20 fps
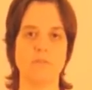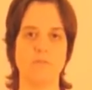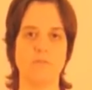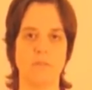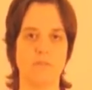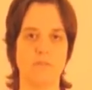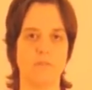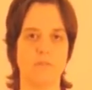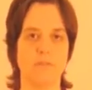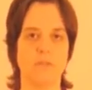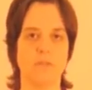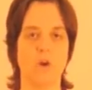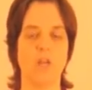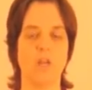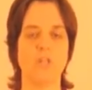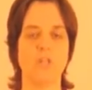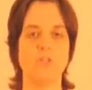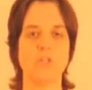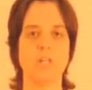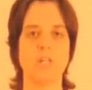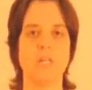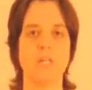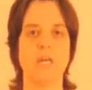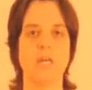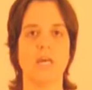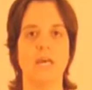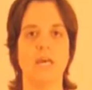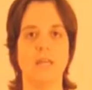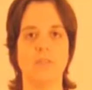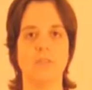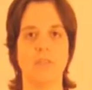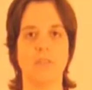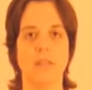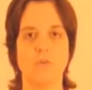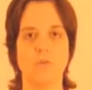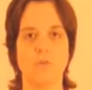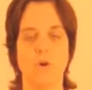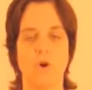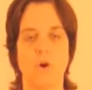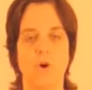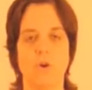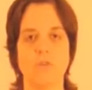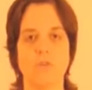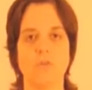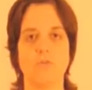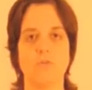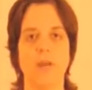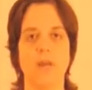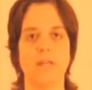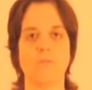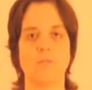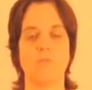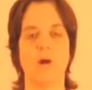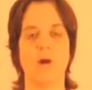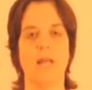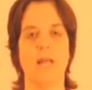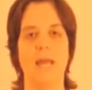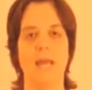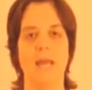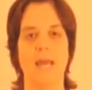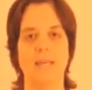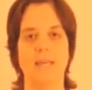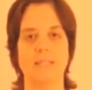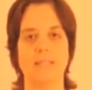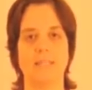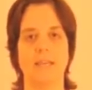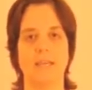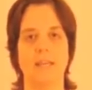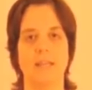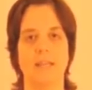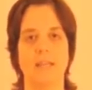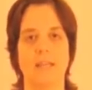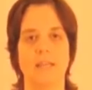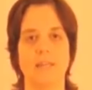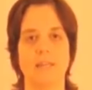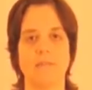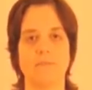the physiology that you contract while exhaling.